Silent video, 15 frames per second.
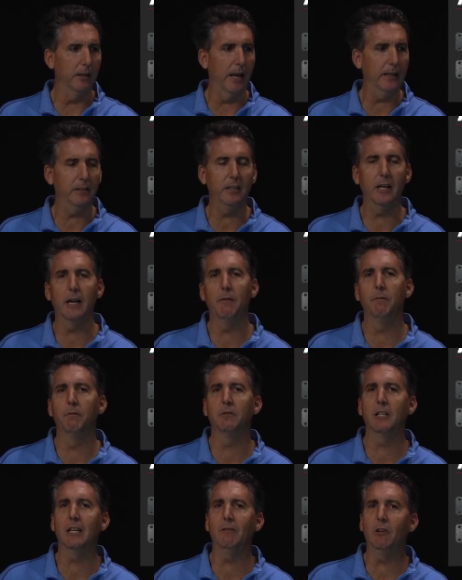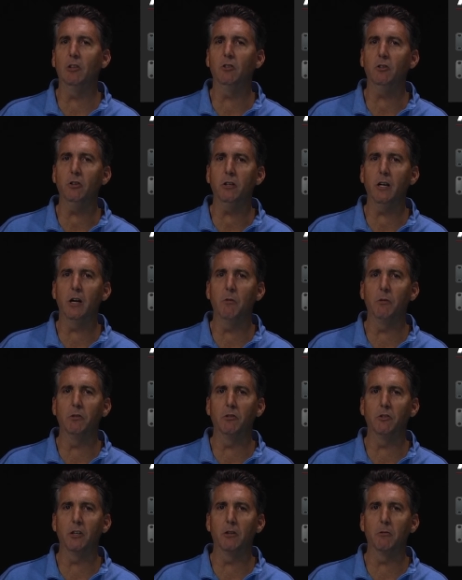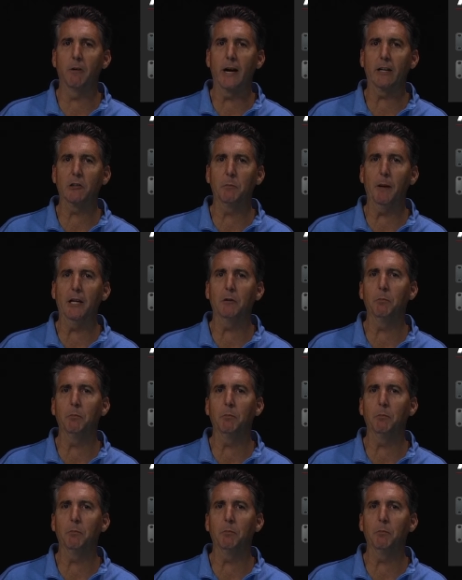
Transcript: A T E M T V Studio was a single rack space,